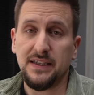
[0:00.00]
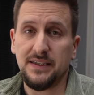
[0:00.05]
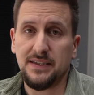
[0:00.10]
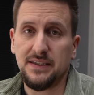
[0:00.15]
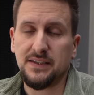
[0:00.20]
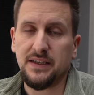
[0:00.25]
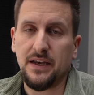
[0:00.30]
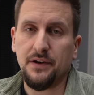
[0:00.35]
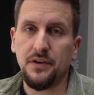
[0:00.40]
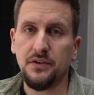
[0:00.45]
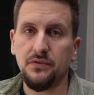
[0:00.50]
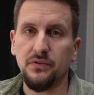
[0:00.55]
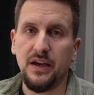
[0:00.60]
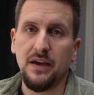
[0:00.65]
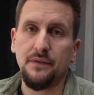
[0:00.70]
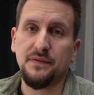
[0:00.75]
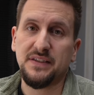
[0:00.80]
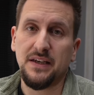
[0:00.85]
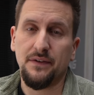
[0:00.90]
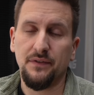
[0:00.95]
necessary to
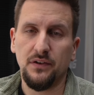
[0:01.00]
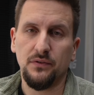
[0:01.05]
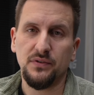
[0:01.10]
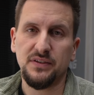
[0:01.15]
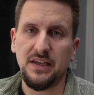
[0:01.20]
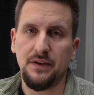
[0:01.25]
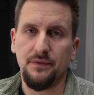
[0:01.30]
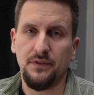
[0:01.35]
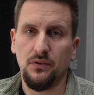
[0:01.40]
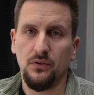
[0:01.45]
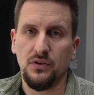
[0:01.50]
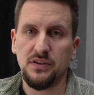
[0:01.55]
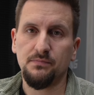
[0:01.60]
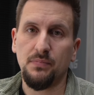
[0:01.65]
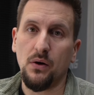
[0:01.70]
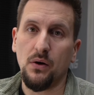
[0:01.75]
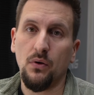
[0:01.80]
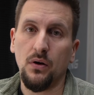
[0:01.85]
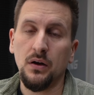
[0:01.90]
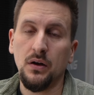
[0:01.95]
have 707
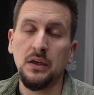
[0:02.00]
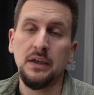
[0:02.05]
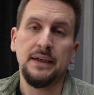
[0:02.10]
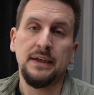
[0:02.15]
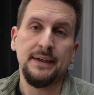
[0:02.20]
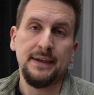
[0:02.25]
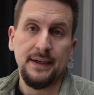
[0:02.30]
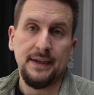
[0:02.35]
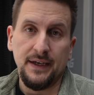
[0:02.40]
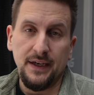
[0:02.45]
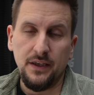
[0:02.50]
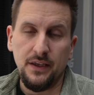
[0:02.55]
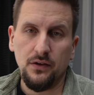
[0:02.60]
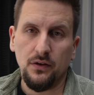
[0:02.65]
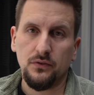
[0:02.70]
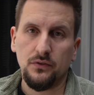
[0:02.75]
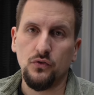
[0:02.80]
horsepower in your